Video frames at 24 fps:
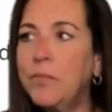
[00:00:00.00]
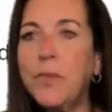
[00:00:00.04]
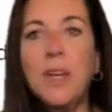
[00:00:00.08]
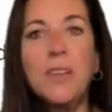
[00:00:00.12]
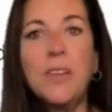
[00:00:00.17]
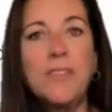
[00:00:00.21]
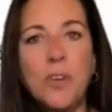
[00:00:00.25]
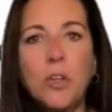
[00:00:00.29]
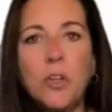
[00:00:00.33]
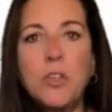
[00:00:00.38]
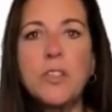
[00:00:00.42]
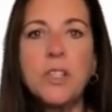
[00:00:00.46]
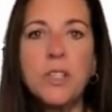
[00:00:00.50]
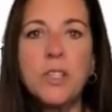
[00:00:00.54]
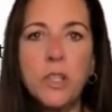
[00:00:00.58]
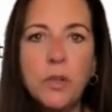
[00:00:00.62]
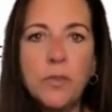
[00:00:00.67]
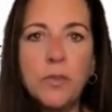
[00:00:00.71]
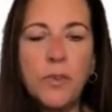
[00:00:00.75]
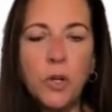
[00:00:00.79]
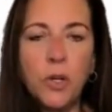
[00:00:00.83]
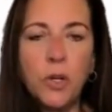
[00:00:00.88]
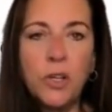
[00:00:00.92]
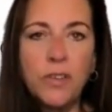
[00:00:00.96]
Conversely,
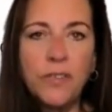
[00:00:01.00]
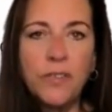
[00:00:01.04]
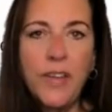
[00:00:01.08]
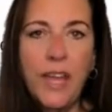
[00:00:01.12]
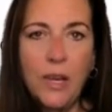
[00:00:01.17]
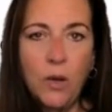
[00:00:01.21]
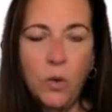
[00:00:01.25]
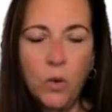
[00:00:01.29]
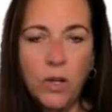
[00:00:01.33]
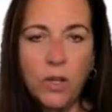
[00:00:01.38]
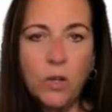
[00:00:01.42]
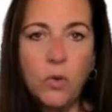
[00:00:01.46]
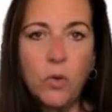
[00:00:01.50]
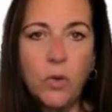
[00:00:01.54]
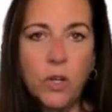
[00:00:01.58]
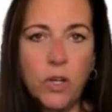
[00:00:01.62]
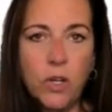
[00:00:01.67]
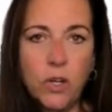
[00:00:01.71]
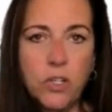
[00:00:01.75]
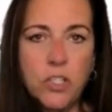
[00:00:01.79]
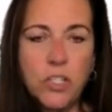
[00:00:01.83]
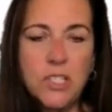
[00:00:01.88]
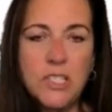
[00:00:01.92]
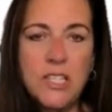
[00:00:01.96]
you've heard of aortic
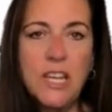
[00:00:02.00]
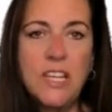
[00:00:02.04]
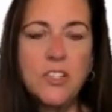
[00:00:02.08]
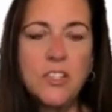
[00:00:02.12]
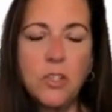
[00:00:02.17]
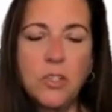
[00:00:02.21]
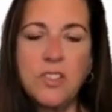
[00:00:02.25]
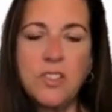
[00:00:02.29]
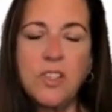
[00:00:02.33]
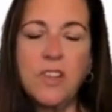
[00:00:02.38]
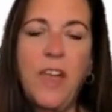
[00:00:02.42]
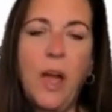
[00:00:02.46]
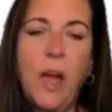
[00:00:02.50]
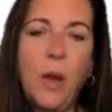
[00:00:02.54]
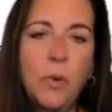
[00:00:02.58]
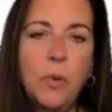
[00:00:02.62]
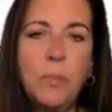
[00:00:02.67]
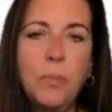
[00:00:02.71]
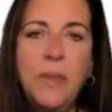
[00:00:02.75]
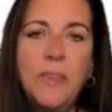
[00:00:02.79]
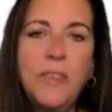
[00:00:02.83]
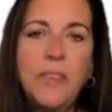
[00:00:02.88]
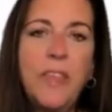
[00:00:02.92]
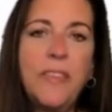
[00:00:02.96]
regurgitation. So that
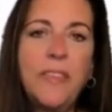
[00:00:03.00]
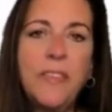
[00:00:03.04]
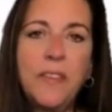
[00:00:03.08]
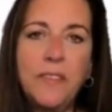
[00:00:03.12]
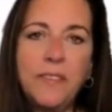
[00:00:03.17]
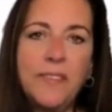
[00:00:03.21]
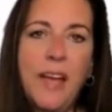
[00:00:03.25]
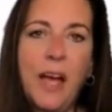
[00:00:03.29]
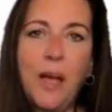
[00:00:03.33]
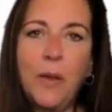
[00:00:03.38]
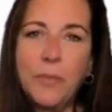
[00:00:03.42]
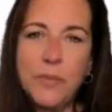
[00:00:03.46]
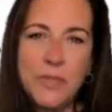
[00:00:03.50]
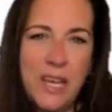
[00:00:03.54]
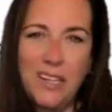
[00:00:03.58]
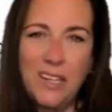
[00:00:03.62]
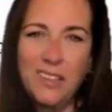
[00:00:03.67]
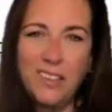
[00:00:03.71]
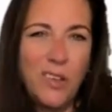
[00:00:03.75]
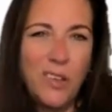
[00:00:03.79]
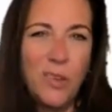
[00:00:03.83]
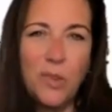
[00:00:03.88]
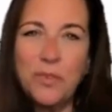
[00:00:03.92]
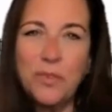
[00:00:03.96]
would be that the valves get
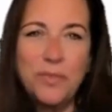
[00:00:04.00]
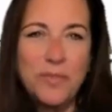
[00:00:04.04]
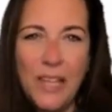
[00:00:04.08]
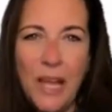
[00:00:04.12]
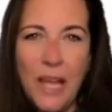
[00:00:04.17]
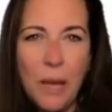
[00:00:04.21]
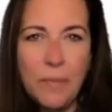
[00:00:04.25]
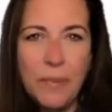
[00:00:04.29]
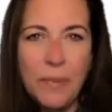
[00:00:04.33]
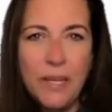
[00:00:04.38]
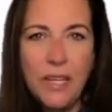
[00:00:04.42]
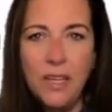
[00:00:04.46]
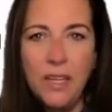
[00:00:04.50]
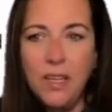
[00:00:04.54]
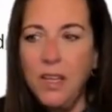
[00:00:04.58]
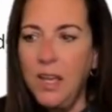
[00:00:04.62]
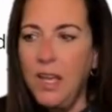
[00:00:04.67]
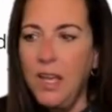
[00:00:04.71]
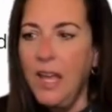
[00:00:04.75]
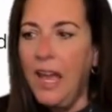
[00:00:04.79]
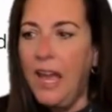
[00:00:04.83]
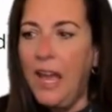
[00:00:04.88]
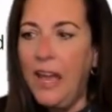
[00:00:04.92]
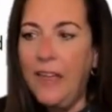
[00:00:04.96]
a little flappy
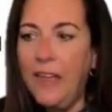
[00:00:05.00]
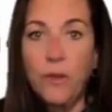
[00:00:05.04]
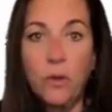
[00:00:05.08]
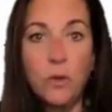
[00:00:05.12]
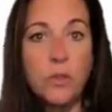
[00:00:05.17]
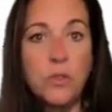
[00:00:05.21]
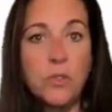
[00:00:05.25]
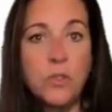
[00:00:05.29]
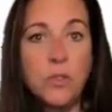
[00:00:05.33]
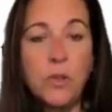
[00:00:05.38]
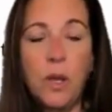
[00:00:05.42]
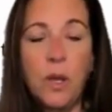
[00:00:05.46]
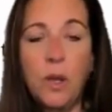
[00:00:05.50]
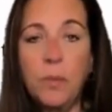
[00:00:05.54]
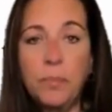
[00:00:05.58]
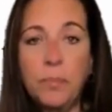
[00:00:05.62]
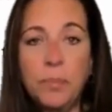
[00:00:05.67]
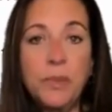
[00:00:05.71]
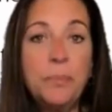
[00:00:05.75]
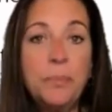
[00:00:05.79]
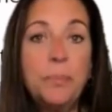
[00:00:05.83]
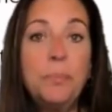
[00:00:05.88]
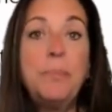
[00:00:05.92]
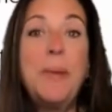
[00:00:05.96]
and there's
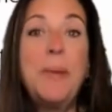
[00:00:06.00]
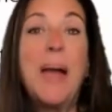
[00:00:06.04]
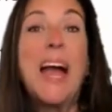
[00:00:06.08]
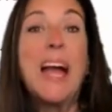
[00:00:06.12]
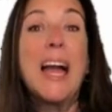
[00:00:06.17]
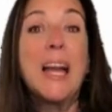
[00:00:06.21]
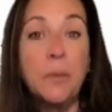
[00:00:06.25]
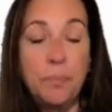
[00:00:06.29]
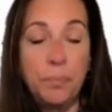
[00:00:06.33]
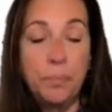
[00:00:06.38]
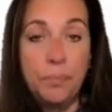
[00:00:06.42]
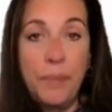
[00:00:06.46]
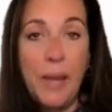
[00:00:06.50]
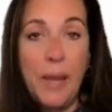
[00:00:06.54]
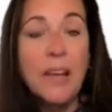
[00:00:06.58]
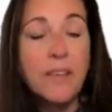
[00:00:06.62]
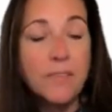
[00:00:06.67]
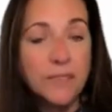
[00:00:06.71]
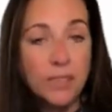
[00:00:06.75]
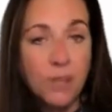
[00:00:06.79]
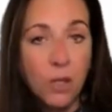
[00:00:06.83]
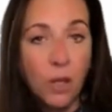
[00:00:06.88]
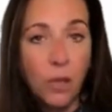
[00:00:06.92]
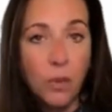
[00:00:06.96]

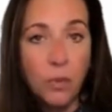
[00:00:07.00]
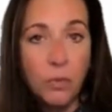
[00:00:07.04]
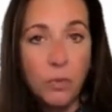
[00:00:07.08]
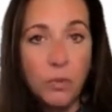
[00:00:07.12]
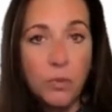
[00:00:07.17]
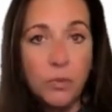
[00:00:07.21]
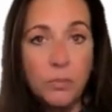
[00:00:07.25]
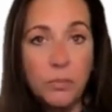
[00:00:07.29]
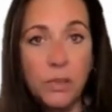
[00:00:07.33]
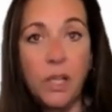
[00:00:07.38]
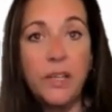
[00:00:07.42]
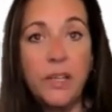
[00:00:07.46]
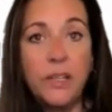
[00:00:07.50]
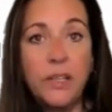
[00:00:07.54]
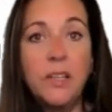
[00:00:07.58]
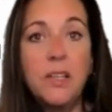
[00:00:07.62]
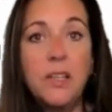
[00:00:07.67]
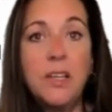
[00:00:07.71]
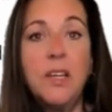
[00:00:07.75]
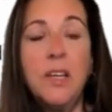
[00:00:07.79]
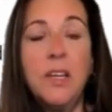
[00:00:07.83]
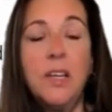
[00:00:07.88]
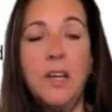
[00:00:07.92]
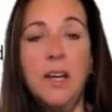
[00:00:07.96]
backflow blood.
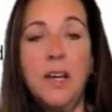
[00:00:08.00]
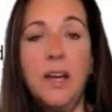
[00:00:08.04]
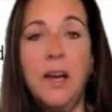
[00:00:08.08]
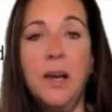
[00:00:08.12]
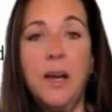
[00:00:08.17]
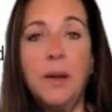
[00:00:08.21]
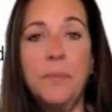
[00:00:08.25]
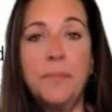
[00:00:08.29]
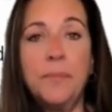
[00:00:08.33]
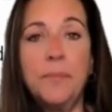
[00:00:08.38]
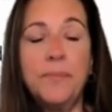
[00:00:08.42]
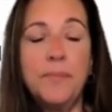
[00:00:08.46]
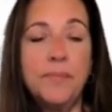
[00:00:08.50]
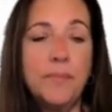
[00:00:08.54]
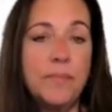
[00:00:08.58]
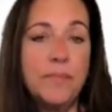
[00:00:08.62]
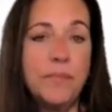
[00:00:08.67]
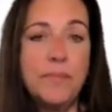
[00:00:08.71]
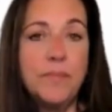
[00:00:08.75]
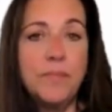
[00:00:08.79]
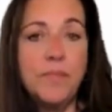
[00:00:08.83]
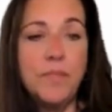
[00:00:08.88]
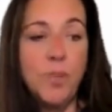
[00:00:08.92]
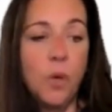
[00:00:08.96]

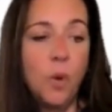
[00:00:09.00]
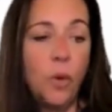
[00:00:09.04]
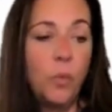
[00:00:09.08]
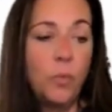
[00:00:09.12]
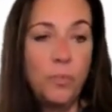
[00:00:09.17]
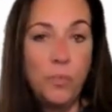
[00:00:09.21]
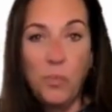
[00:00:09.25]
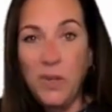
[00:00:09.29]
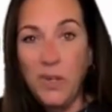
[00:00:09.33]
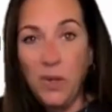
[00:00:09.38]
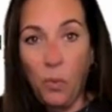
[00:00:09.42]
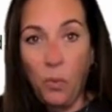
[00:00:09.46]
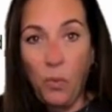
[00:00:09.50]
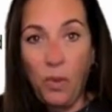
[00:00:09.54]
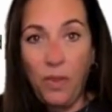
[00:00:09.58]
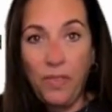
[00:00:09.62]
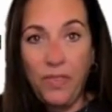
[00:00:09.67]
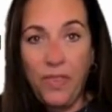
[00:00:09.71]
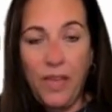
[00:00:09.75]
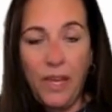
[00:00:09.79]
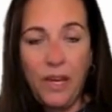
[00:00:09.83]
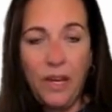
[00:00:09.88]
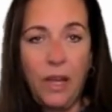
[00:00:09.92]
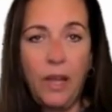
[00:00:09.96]
So we don't
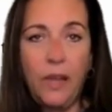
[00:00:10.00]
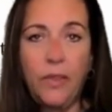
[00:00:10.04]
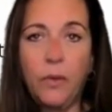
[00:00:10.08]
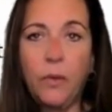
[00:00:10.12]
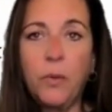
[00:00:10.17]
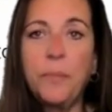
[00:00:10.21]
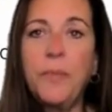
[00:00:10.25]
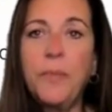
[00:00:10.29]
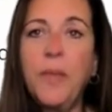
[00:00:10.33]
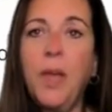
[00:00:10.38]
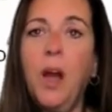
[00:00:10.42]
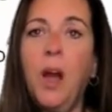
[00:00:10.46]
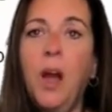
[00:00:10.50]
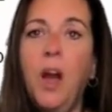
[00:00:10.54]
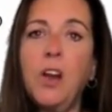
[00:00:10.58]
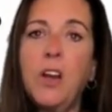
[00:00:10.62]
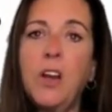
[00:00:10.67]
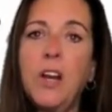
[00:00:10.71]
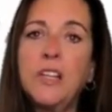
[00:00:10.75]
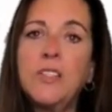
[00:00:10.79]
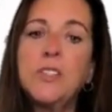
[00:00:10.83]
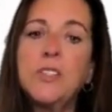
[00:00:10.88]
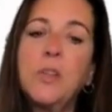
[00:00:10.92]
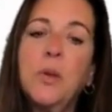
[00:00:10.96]
want that either. All
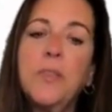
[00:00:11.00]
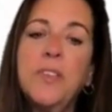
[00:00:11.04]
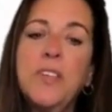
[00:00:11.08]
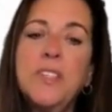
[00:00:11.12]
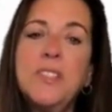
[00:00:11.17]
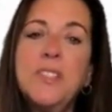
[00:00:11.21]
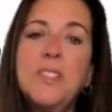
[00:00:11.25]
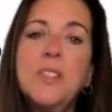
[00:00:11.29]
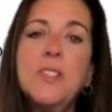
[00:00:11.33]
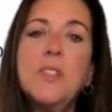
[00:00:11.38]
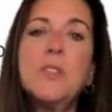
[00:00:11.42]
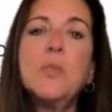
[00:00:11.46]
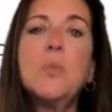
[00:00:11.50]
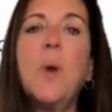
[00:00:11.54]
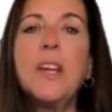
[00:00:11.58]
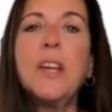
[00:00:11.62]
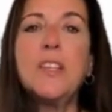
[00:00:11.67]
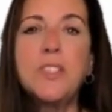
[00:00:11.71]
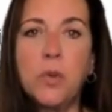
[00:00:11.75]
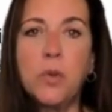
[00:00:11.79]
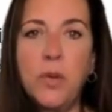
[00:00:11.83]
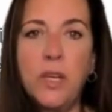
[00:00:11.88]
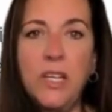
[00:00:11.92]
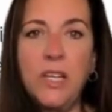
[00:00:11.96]
right, so this is why
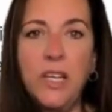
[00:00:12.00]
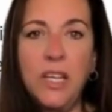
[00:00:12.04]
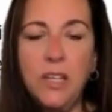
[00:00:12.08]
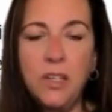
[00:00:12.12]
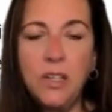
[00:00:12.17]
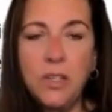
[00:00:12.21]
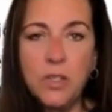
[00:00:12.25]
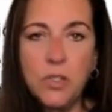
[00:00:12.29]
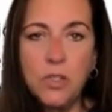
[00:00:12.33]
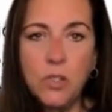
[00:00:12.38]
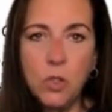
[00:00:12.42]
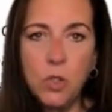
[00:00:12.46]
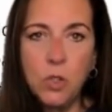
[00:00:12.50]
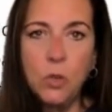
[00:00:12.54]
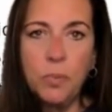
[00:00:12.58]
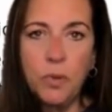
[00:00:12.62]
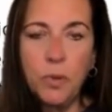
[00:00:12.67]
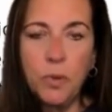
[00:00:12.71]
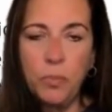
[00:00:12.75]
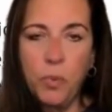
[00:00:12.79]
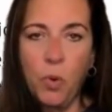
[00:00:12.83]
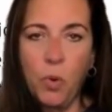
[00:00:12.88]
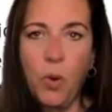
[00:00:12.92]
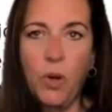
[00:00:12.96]
screening is
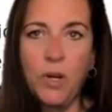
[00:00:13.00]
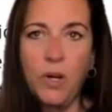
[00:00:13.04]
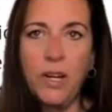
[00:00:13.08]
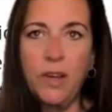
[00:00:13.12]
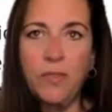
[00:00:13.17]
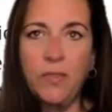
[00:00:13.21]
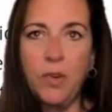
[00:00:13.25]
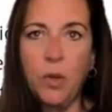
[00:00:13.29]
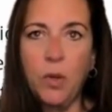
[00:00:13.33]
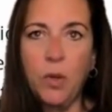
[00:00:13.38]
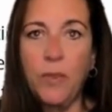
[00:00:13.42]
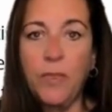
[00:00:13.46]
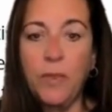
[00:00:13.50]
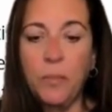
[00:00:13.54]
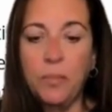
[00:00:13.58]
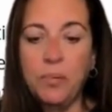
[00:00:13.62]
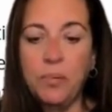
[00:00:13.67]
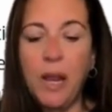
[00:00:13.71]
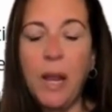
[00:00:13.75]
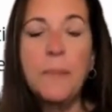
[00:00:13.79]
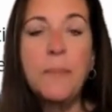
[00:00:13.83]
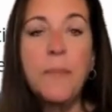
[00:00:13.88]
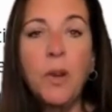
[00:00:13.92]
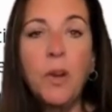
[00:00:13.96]
super important, everyone. The
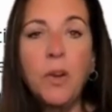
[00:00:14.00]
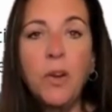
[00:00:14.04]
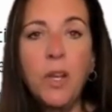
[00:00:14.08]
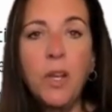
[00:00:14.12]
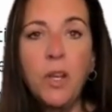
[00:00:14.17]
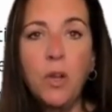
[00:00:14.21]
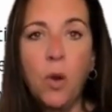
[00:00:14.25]
primary